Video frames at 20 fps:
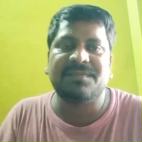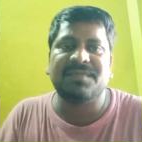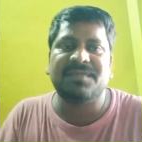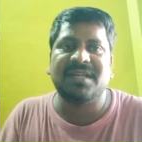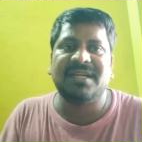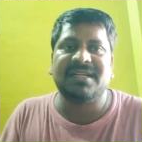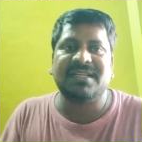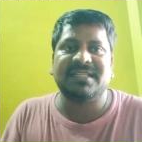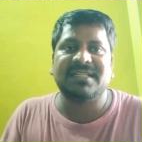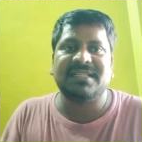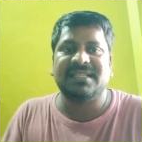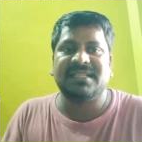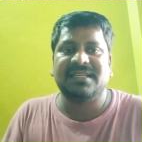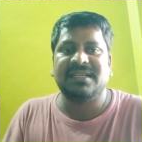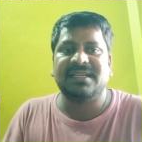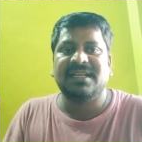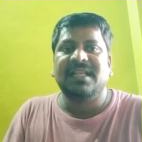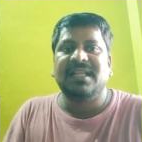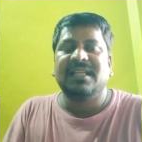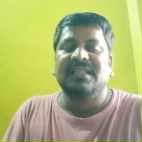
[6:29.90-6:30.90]
reason,
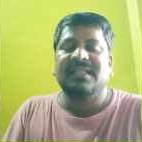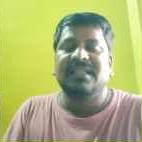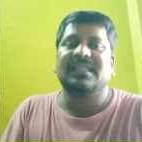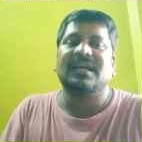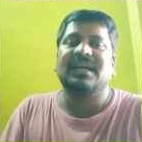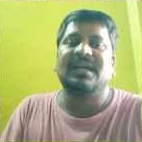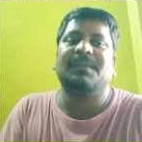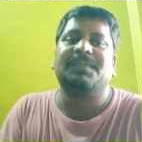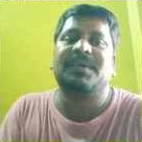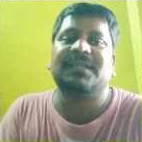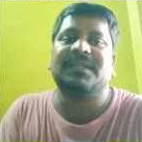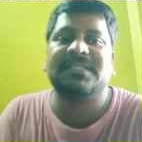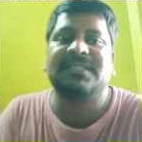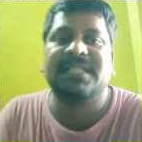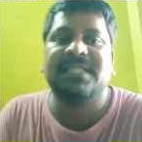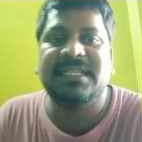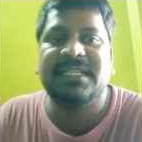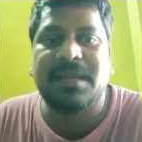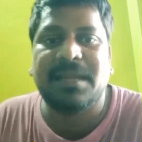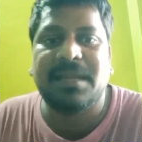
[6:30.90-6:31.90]
the person
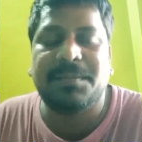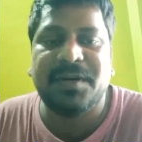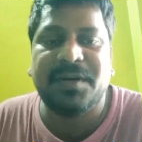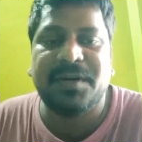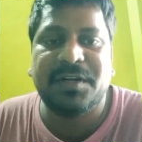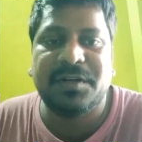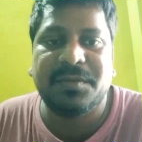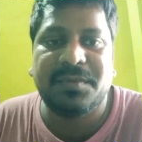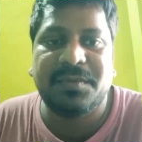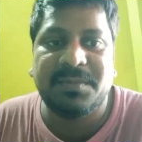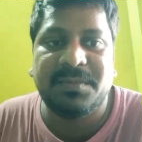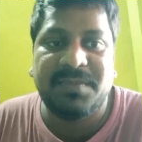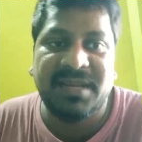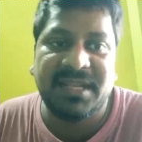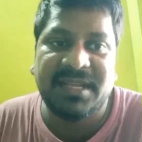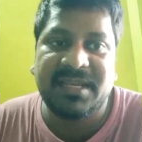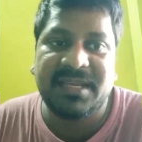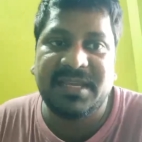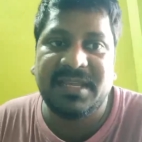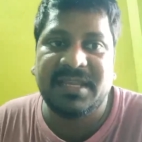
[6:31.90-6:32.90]
is appear to be
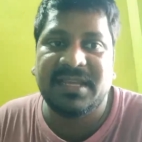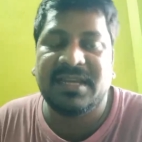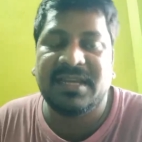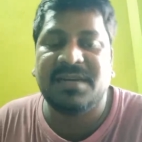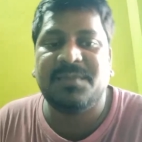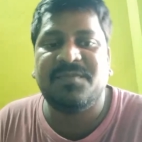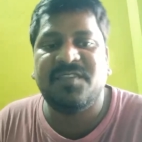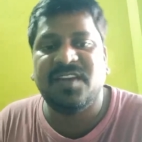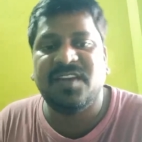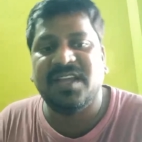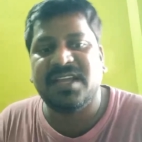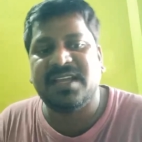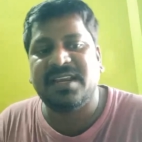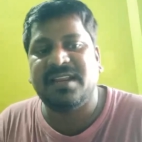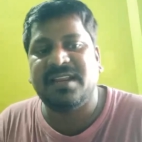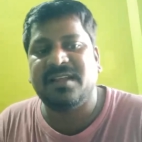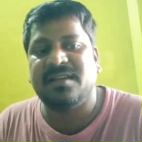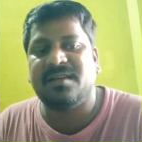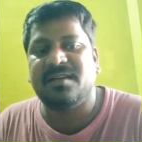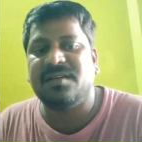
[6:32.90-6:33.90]
blinking and
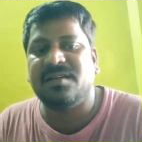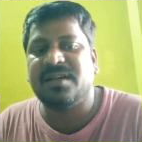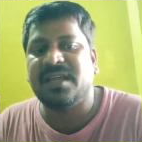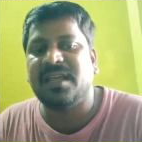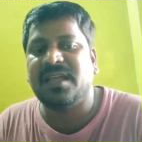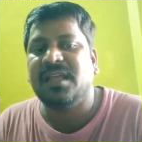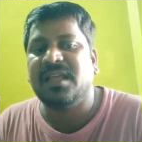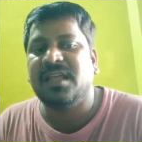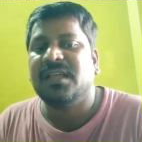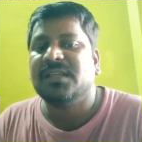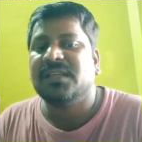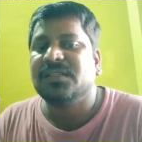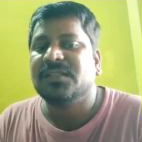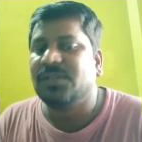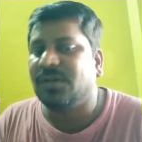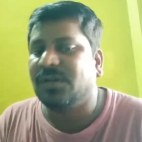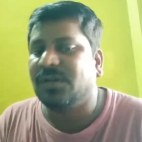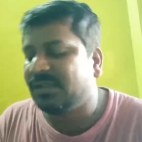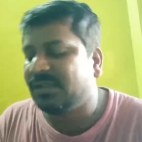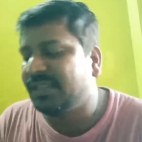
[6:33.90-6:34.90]
flickering. Okay,
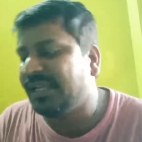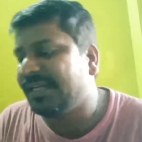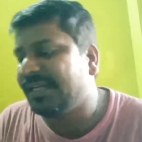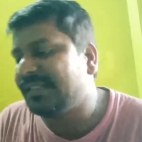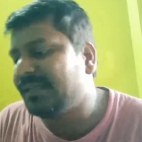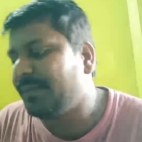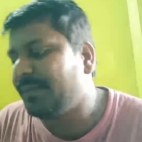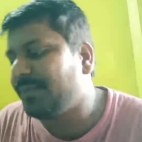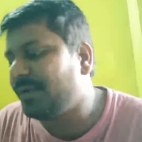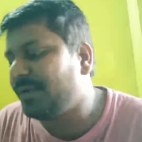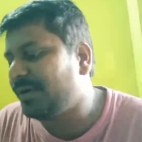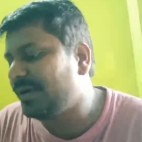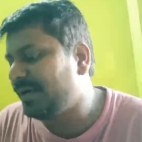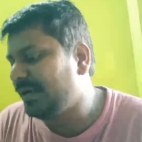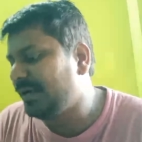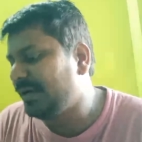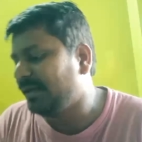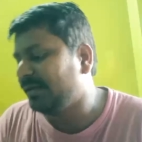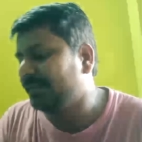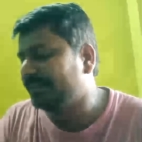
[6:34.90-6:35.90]
so that is
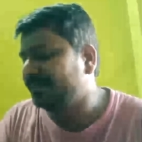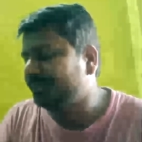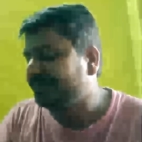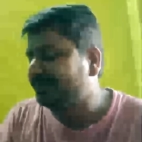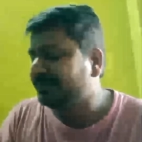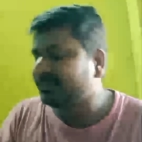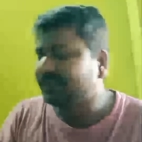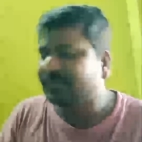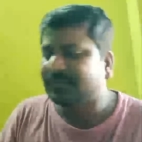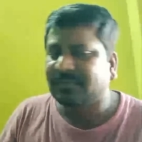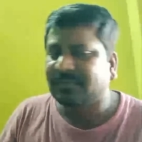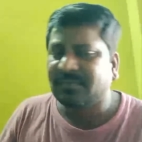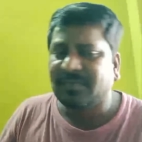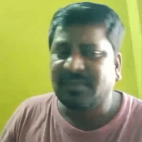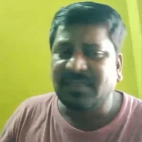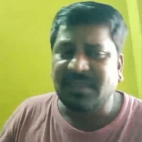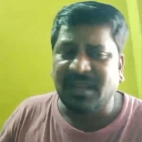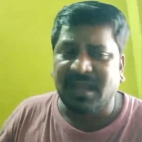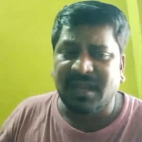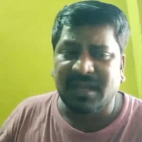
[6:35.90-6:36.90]
about
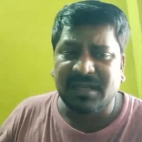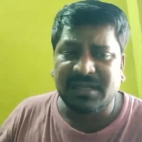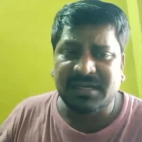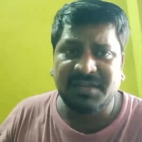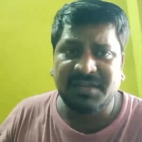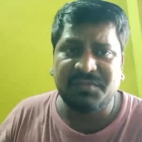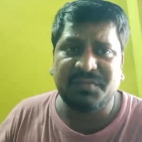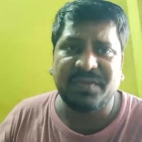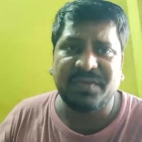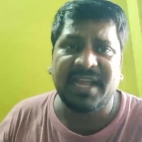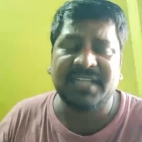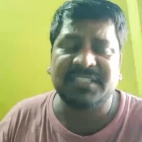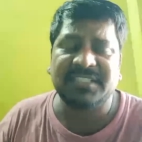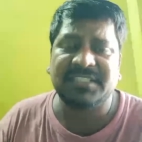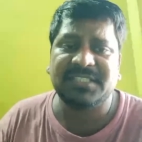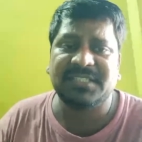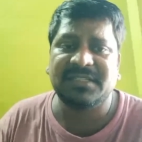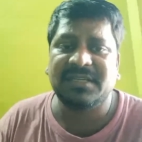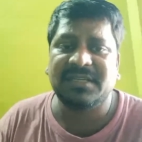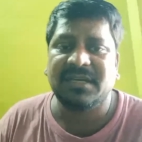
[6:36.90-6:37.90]

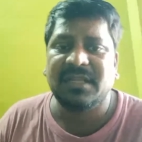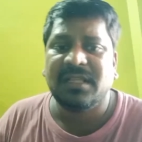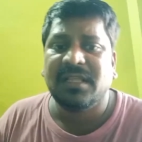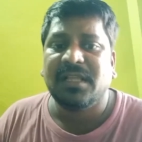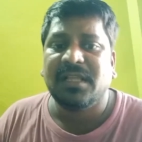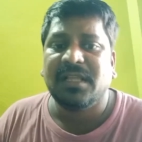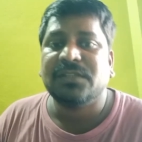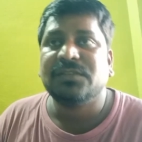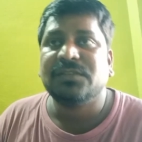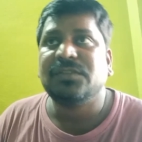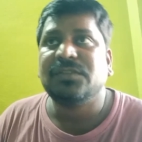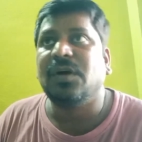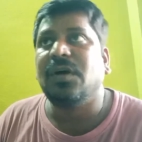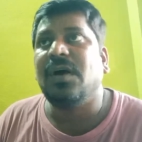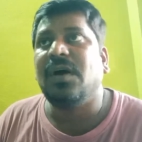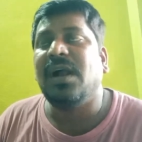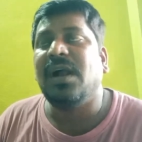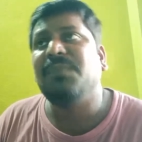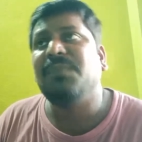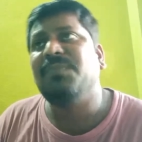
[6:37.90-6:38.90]
refraction.
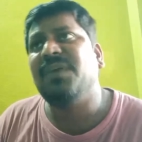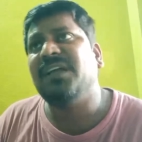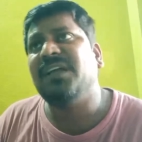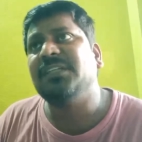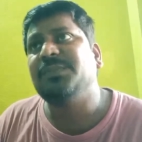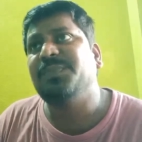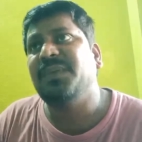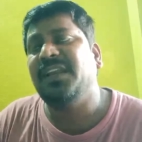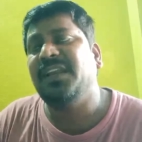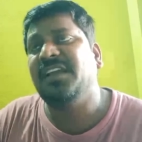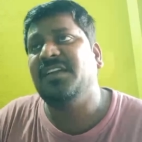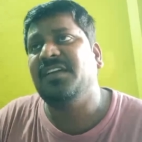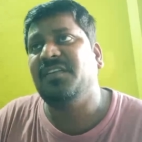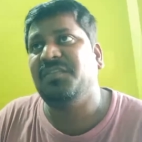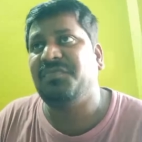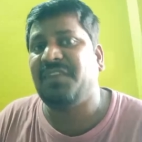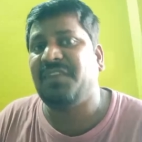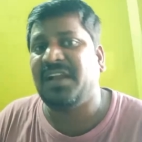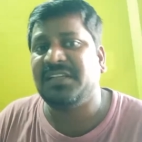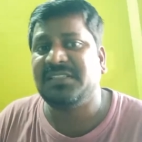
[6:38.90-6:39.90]
So atmospheric
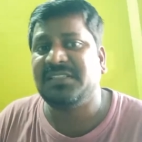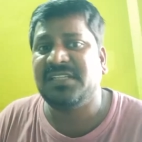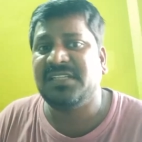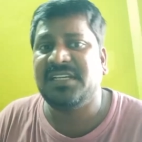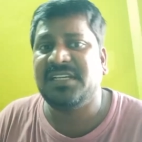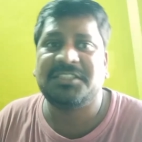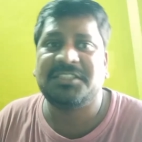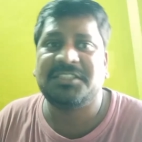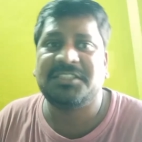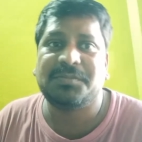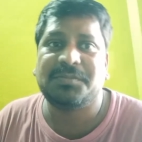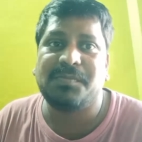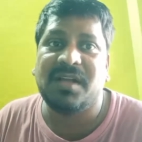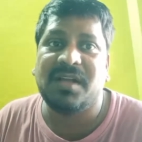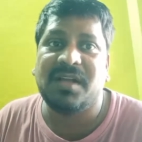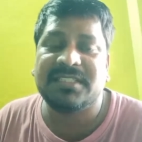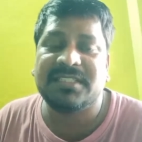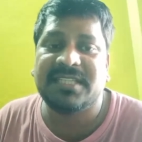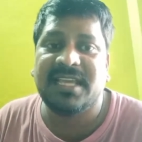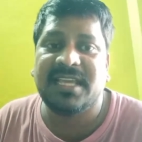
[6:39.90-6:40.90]
refraction in small
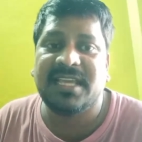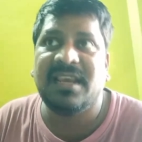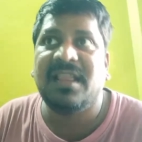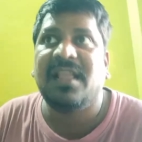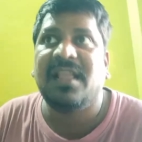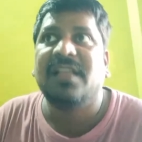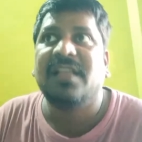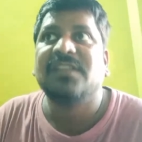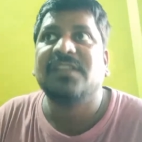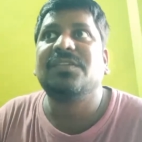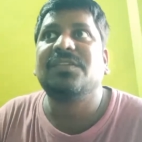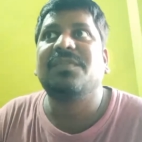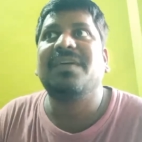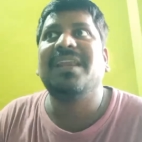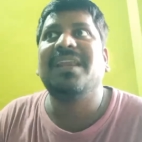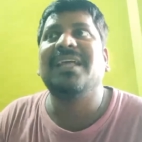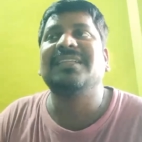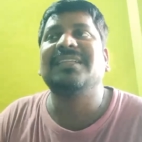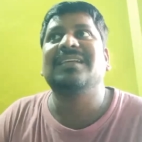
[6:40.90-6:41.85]
scale. So whereas